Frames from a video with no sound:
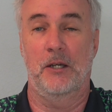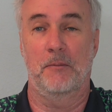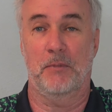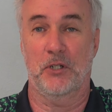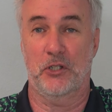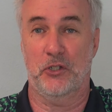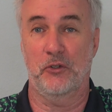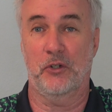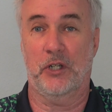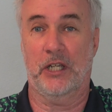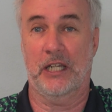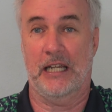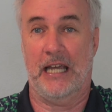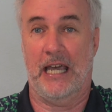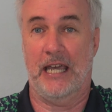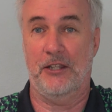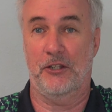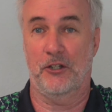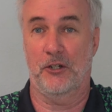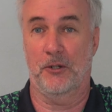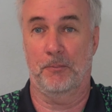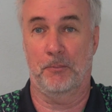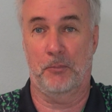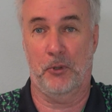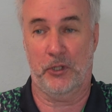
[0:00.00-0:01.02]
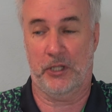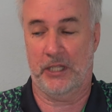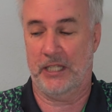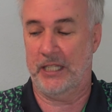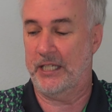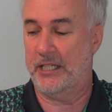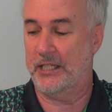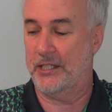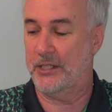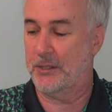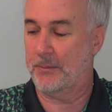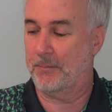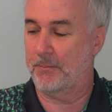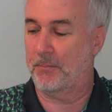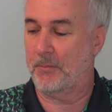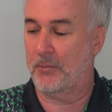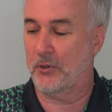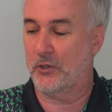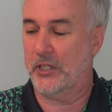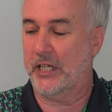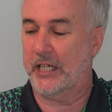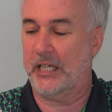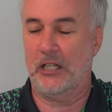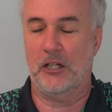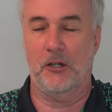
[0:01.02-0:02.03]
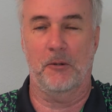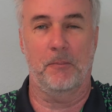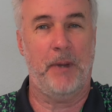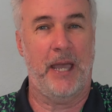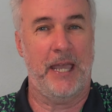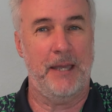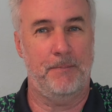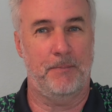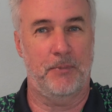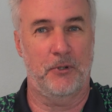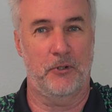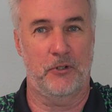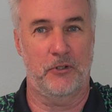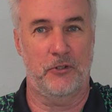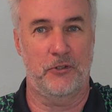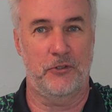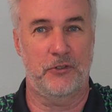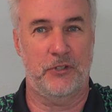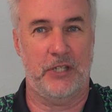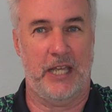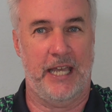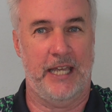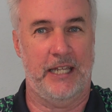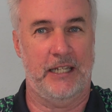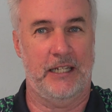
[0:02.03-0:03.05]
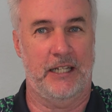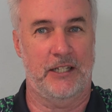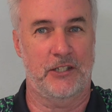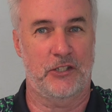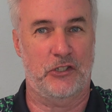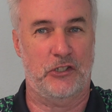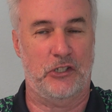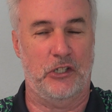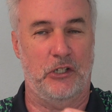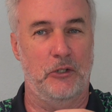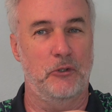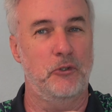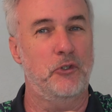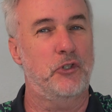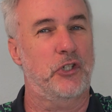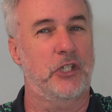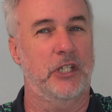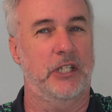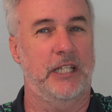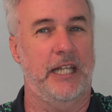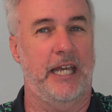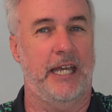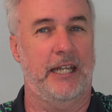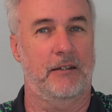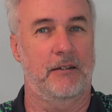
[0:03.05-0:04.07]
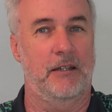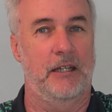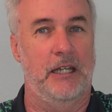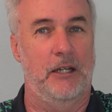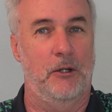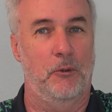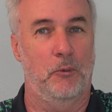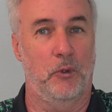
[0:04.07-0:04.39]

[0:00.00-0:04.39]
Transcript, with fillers: but you can either put these particular papers and a solution that